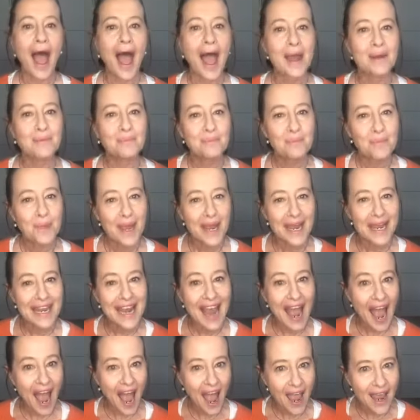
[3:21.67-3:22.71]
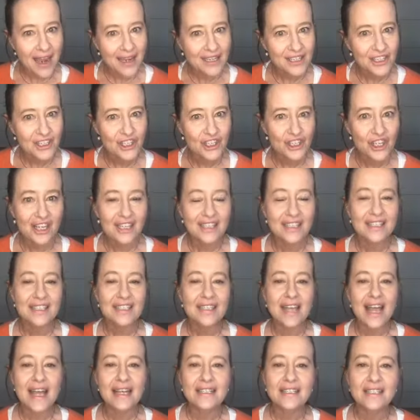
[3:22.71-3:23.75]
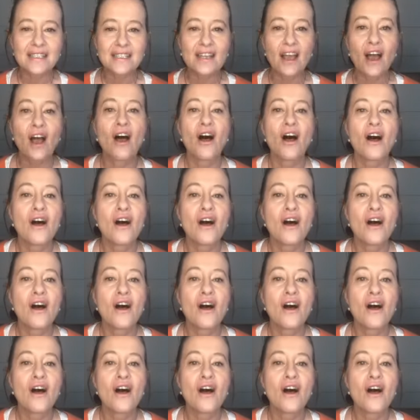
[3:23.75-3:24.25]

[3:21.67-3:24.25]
and PH says